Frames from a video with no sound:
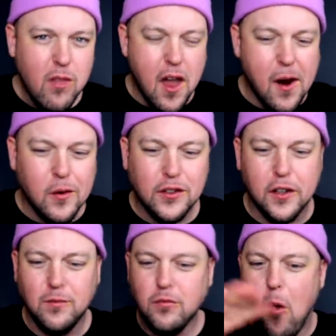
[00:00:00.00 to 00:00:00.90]
And I was
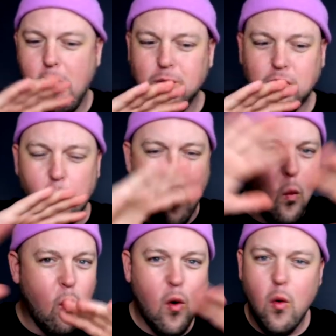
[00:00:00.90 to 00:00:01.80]
like,
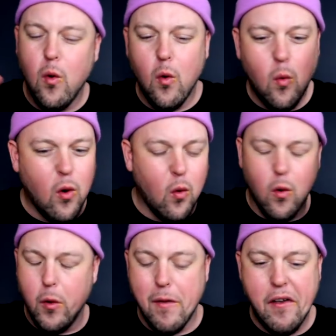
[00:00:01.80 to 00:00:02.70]
whoa, whoa, whoa,
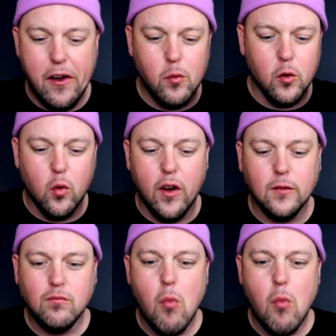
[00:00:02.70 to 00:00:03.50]
whoa, in my head real quick.